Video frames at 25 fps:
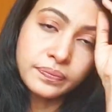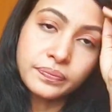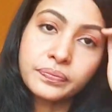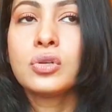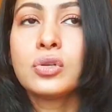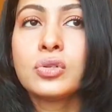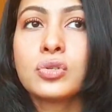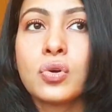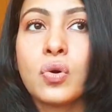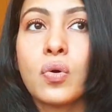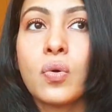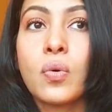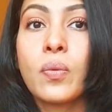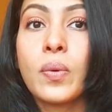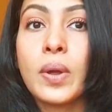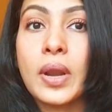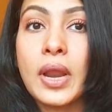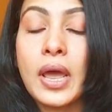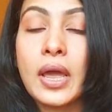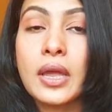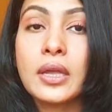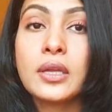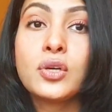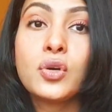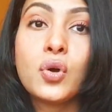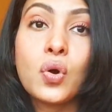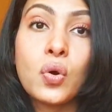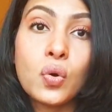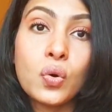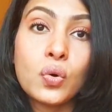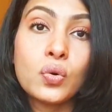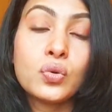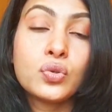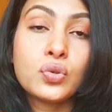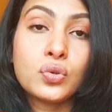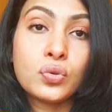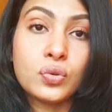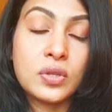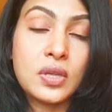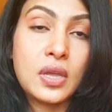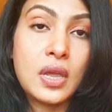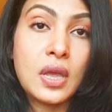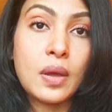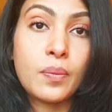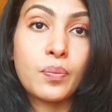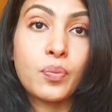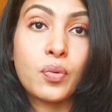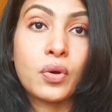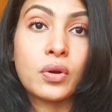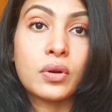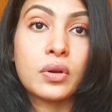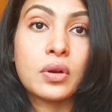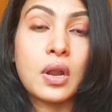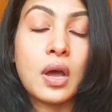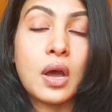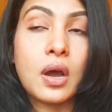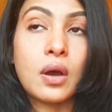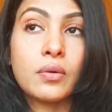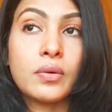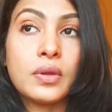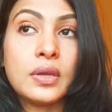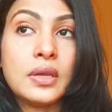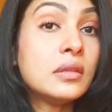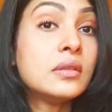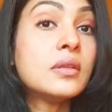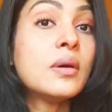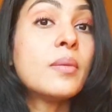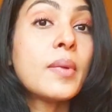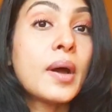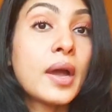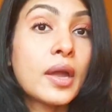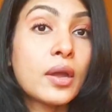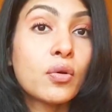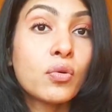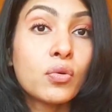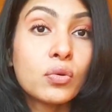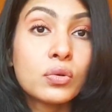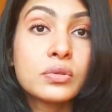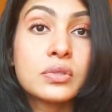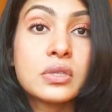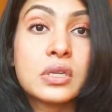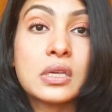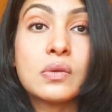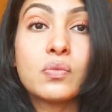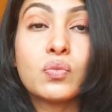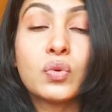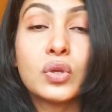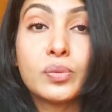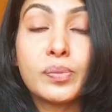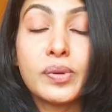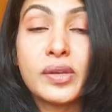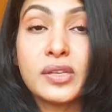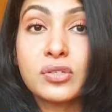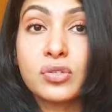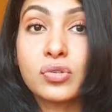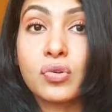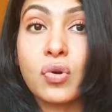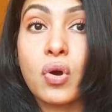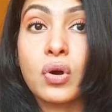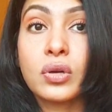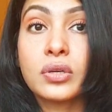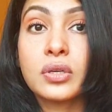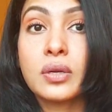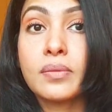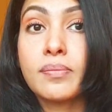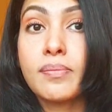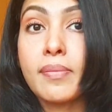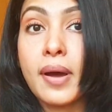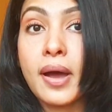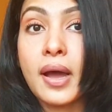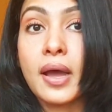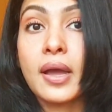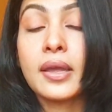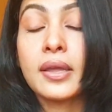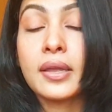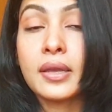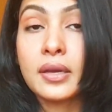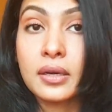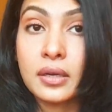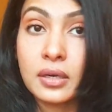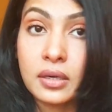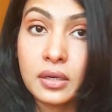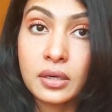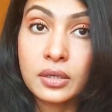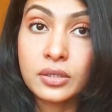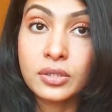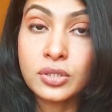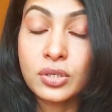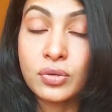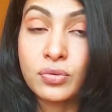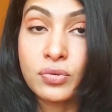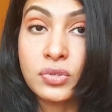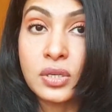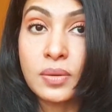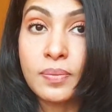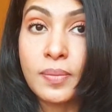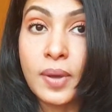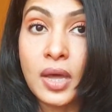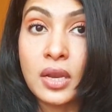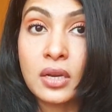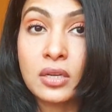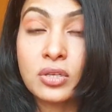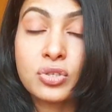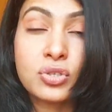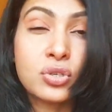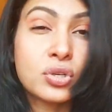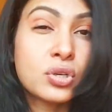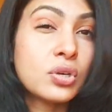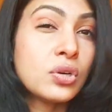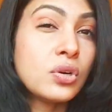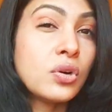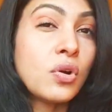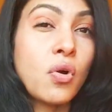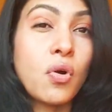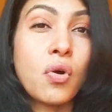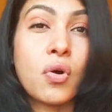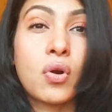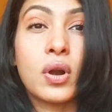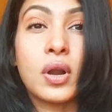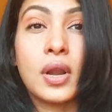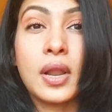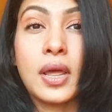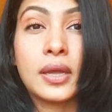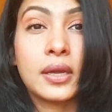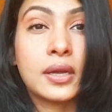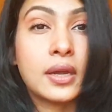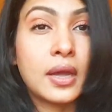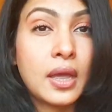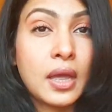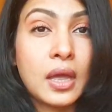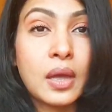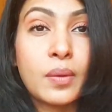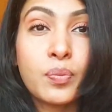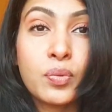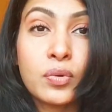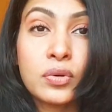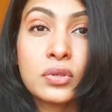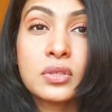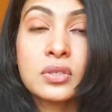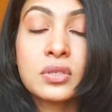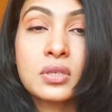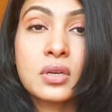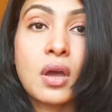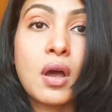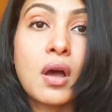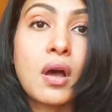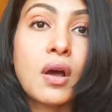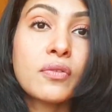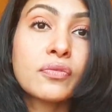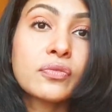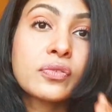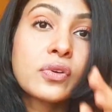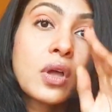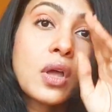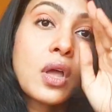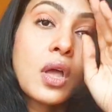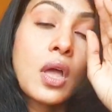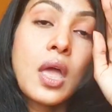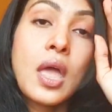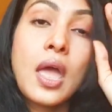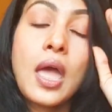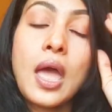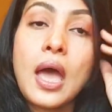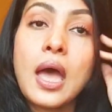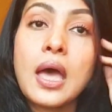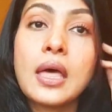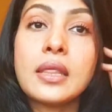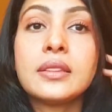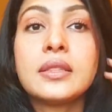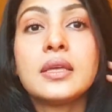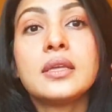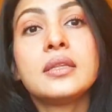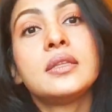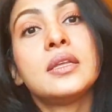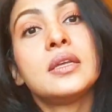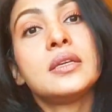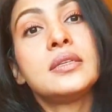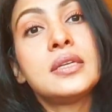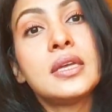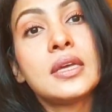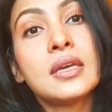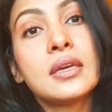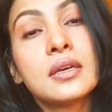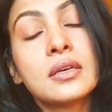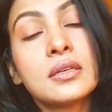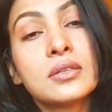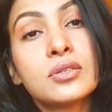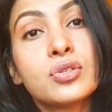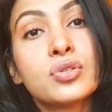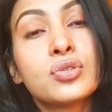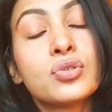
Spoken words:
So when I go to the airport now, either my whole team will be escorted by a duty manager or like an airport staff, and then they take us